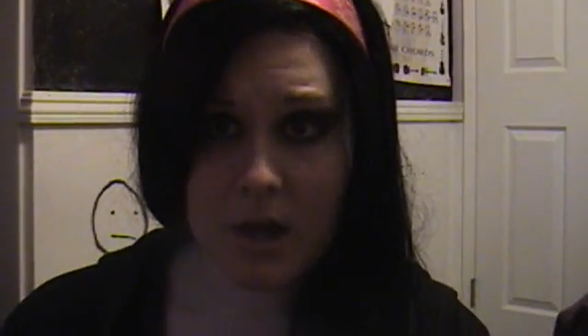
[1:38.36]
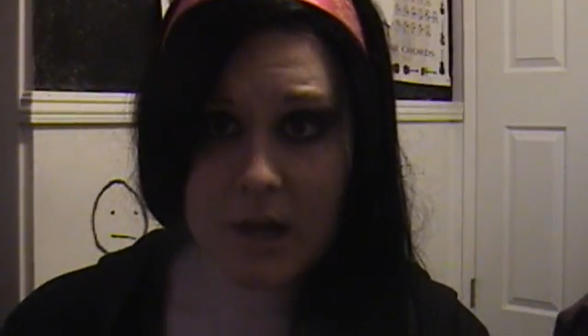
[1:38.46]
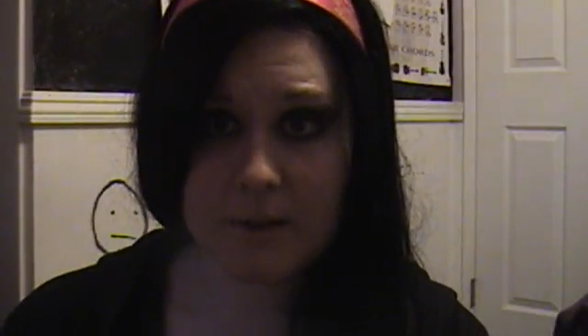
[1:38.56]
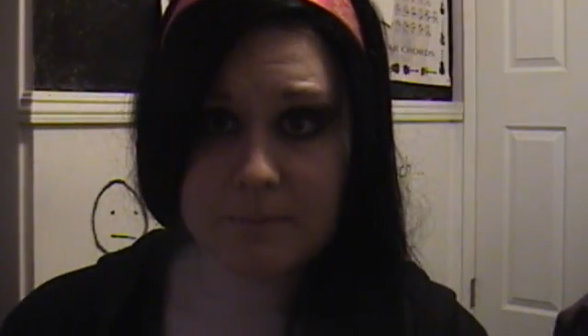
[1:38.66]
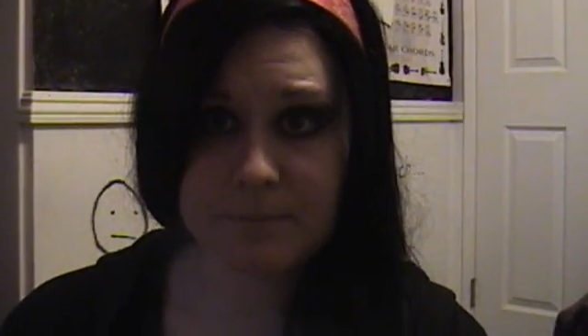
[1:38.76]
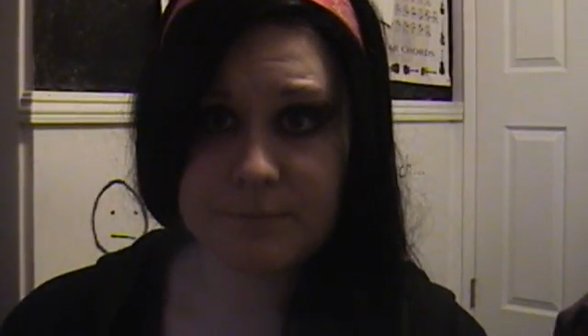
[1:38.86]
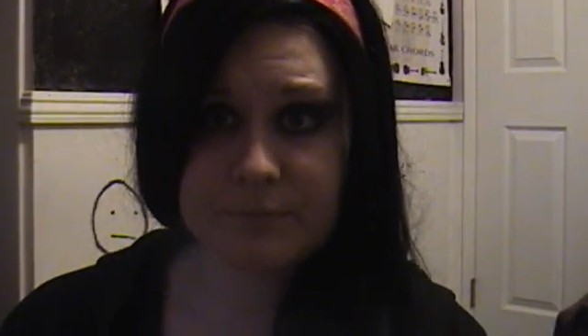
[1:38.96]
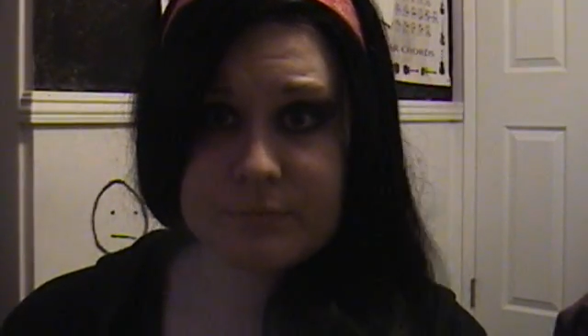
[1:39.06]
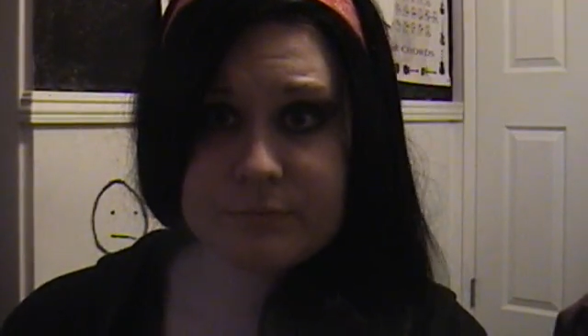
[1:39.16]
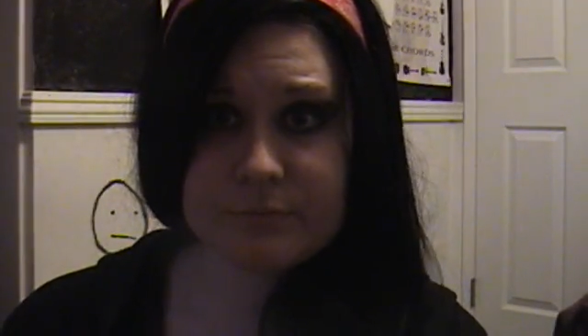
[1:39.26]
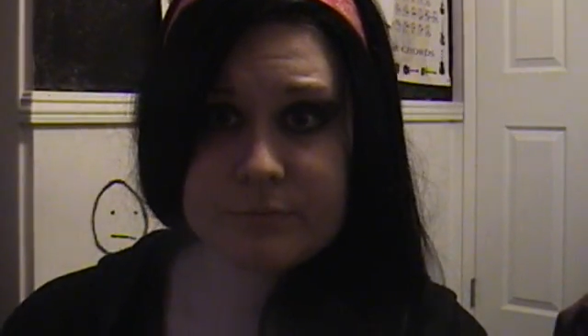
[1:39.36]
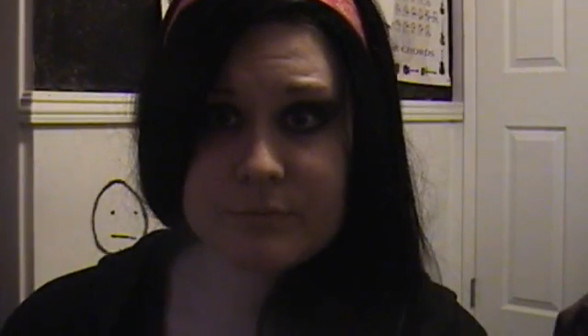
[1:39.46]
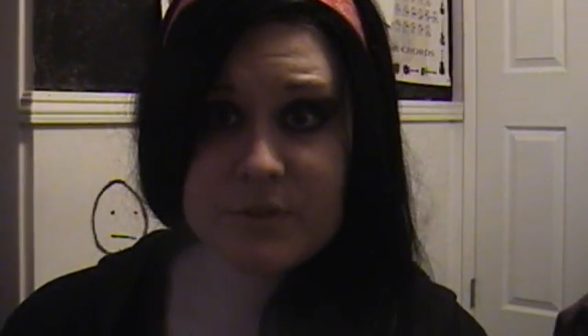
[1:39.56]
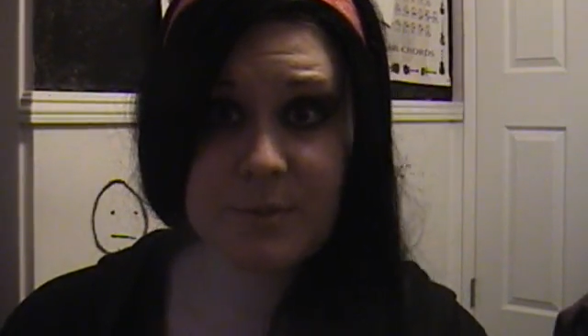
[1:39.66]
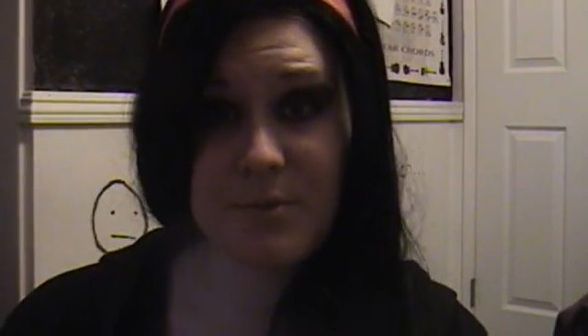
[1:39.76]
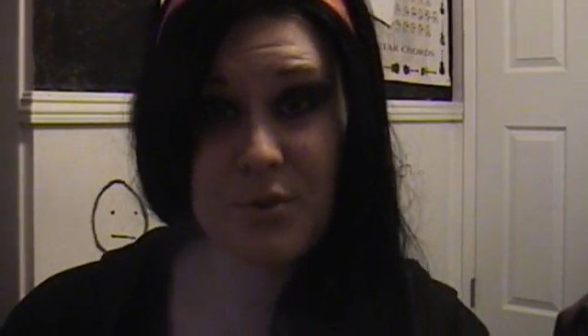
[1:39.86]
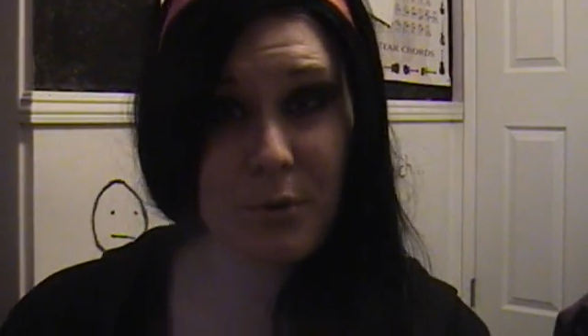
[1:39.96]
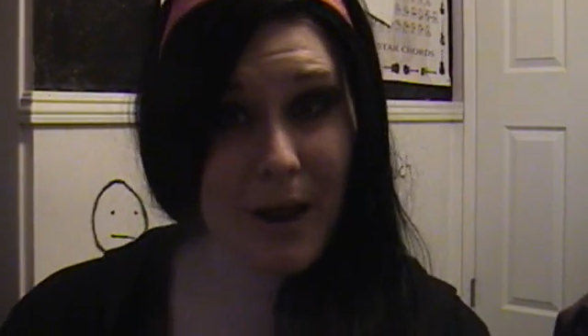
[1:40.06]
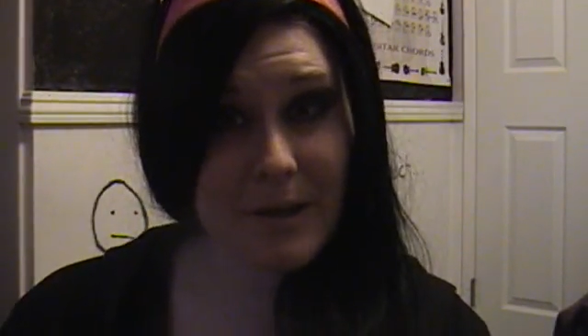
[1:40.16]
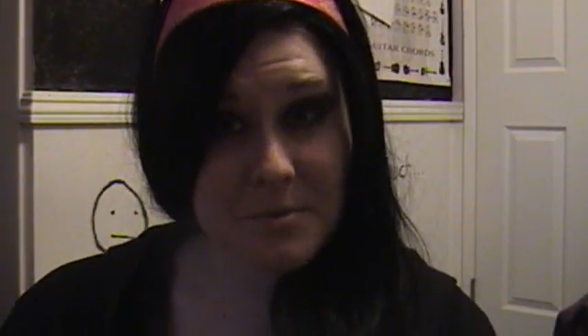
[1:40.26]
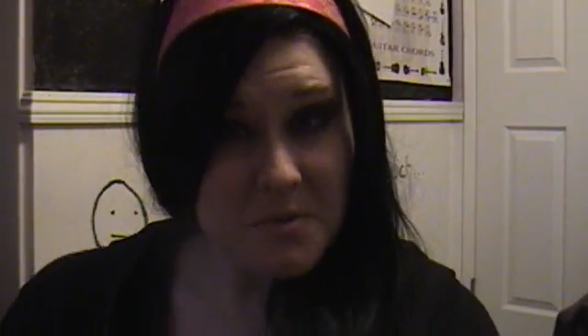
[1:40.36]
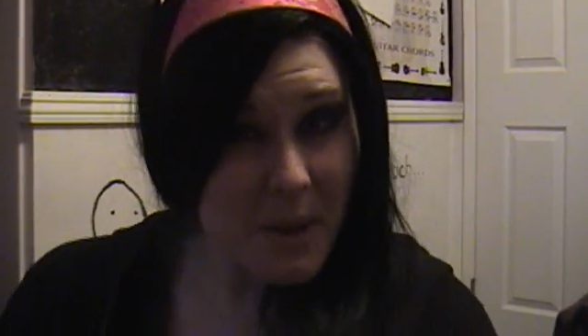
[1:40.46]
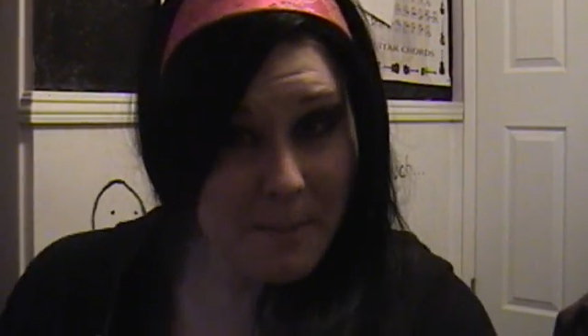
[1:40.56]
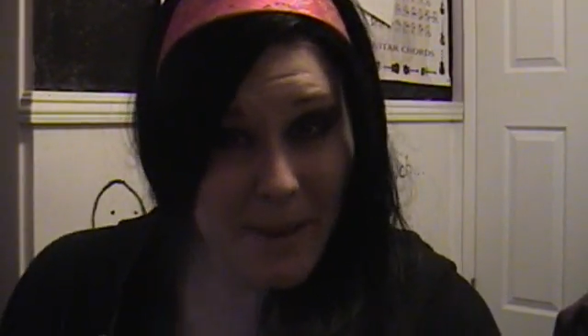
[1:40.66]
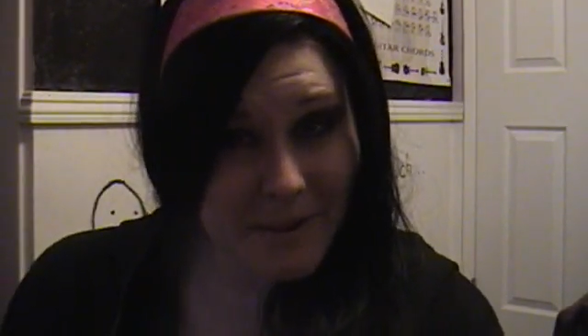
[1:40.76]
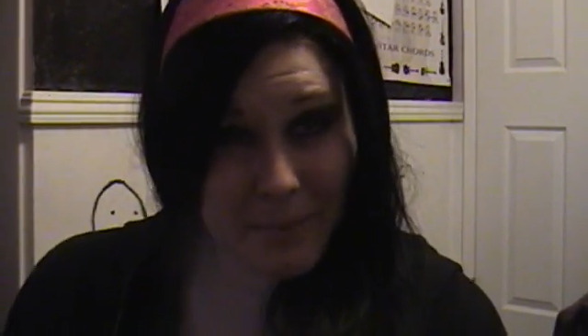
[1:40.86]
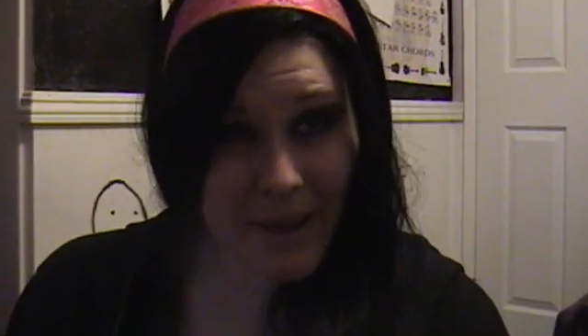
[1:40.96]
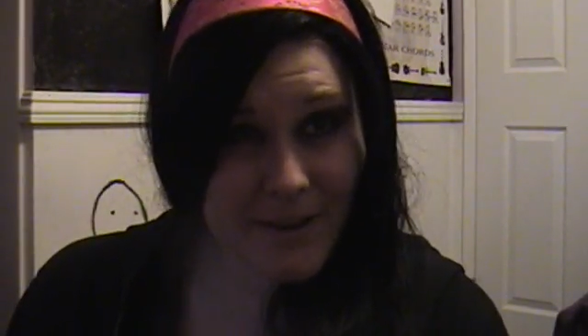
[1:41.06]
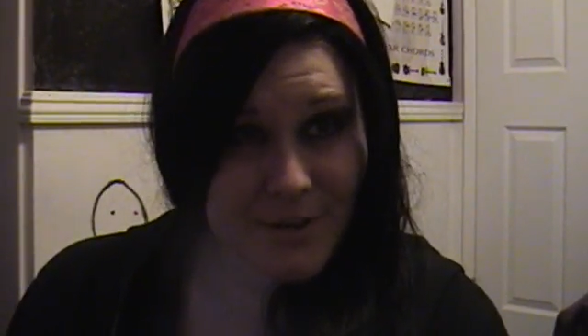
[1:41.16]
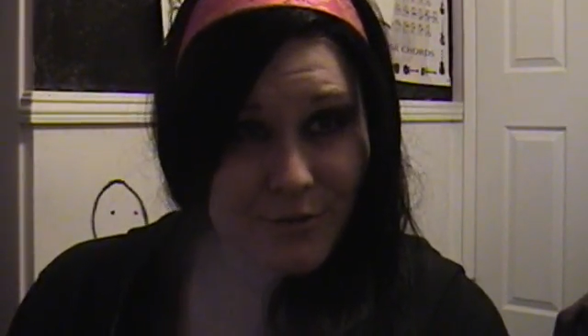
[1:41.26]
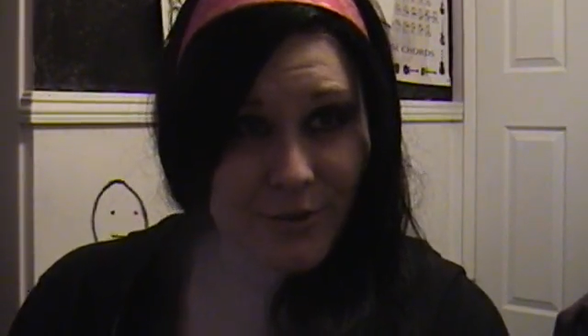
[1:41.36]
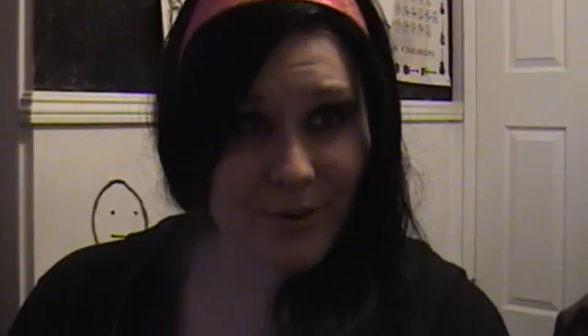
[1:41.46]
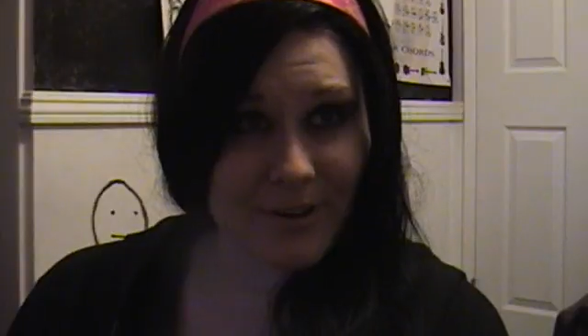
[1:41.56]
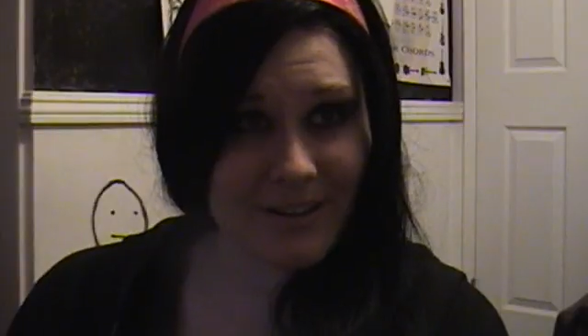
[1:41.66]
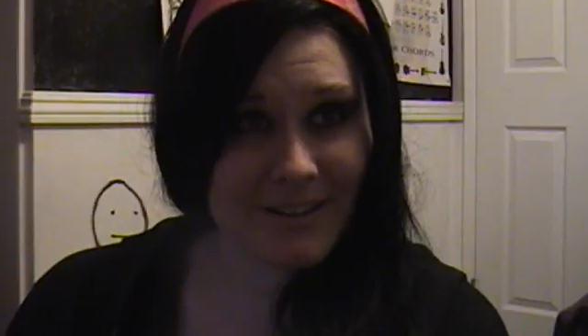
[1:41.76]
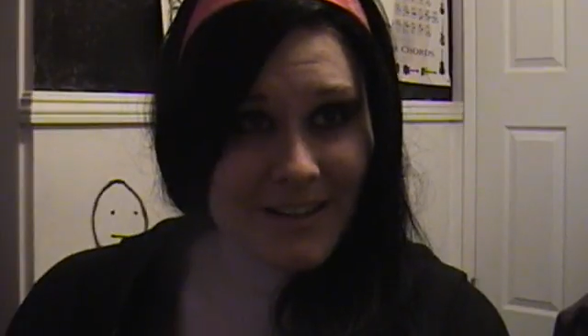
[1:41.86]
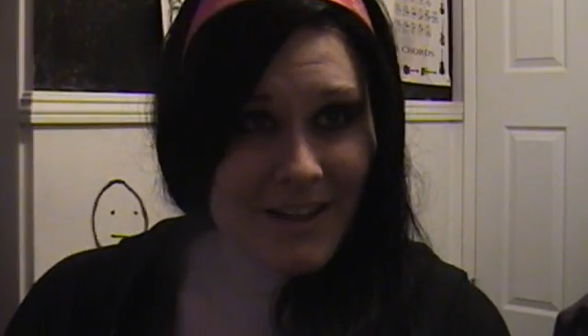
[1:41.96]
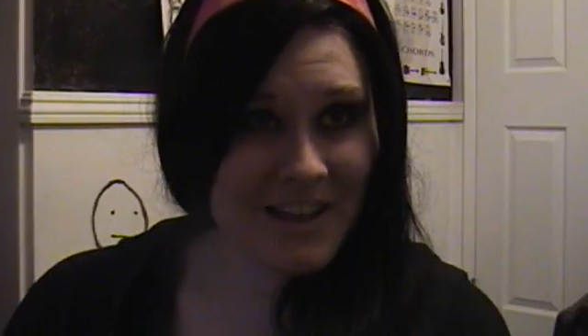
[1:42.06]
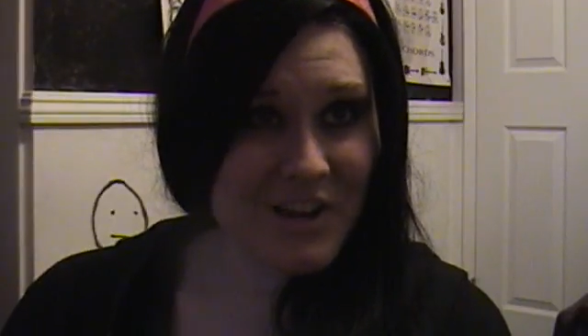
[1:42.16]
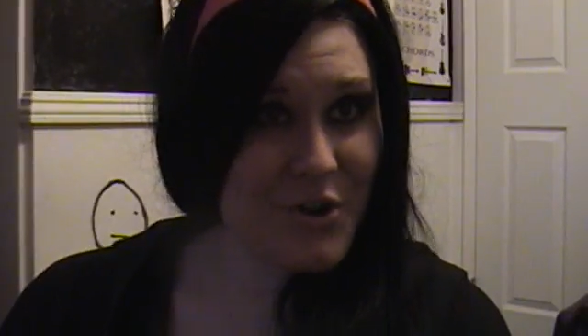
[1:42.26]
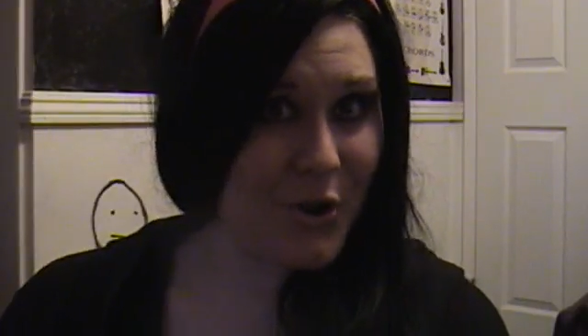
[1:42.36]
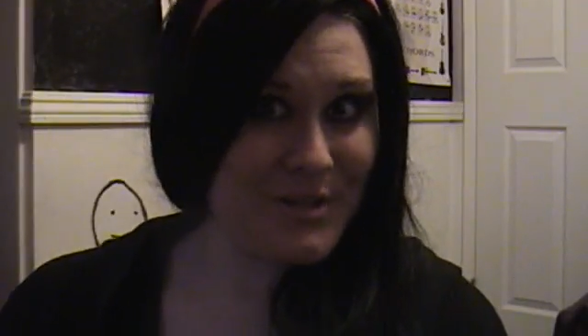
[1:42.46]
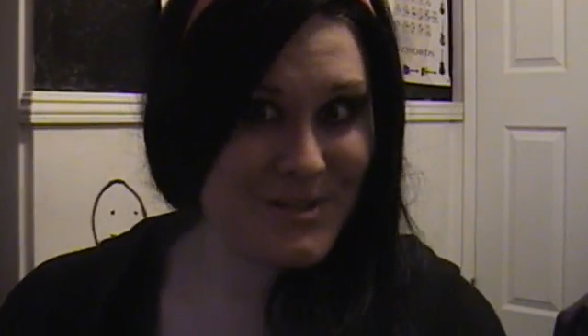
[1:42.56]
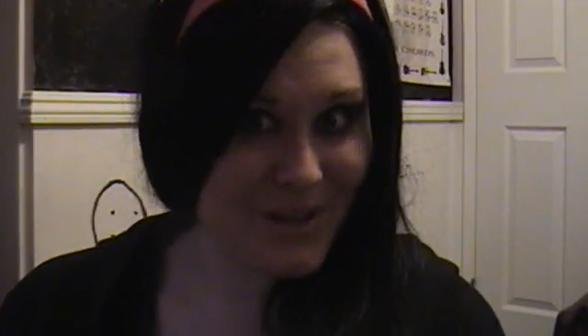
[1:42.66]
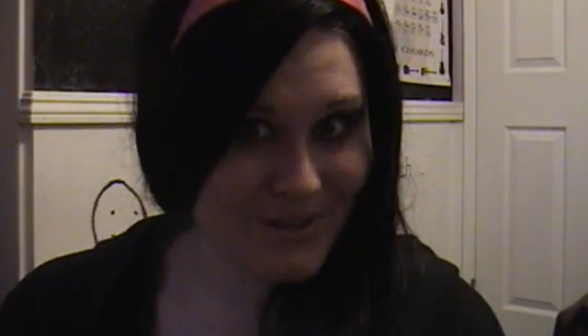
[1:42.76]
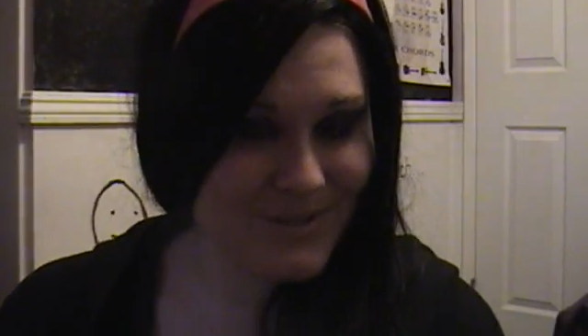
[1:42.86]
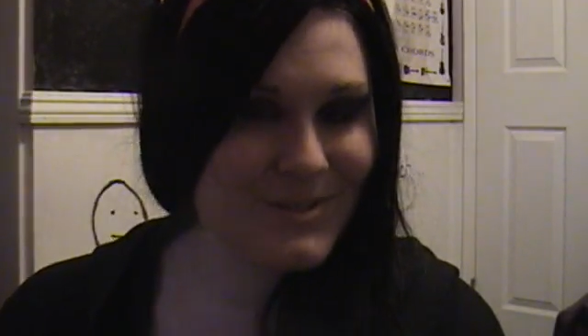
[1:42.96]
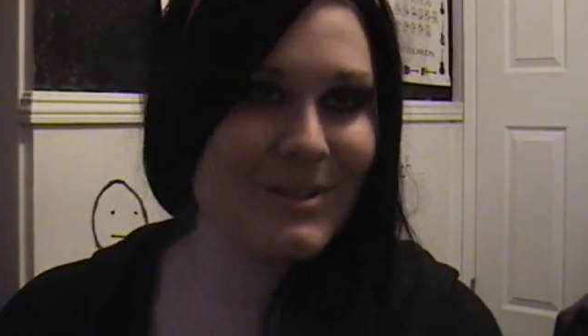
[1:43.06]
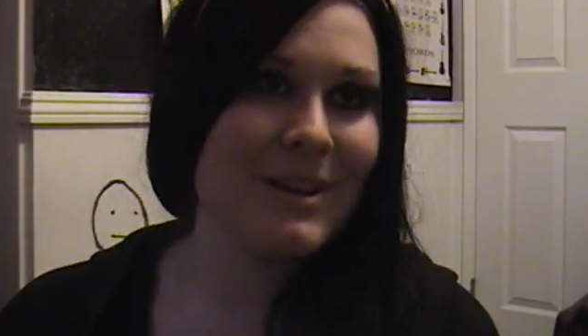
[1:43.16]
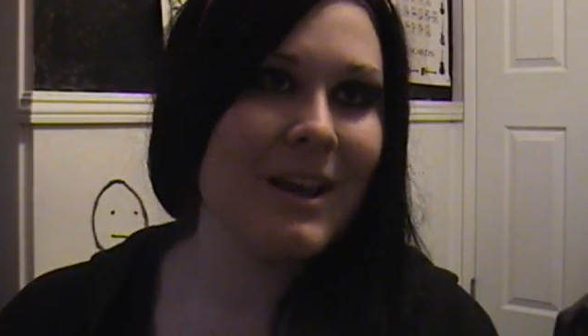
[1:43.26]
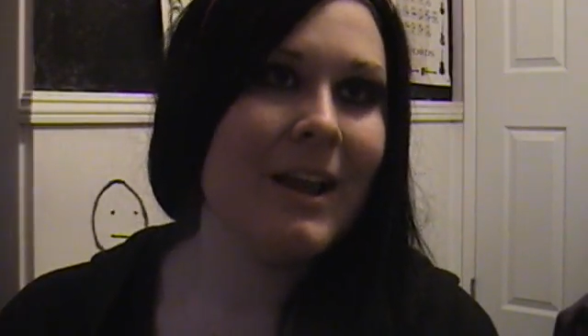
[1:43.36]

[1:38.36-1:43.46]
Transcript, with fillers: Um, subscribe to my main page for nonsense,